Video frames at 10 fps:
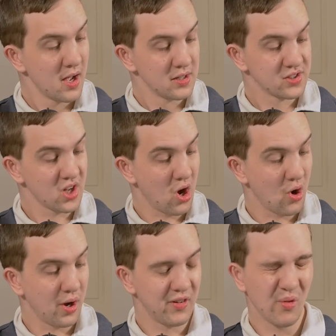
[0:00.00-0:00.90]

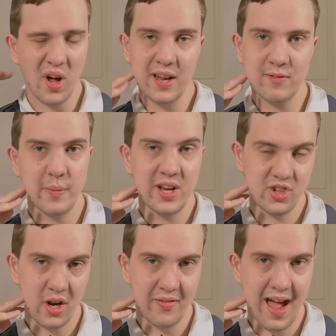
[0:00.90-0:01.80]
So if you want
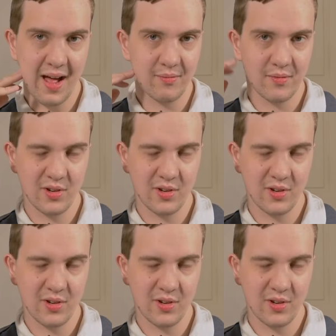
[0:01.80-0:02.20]
information on that,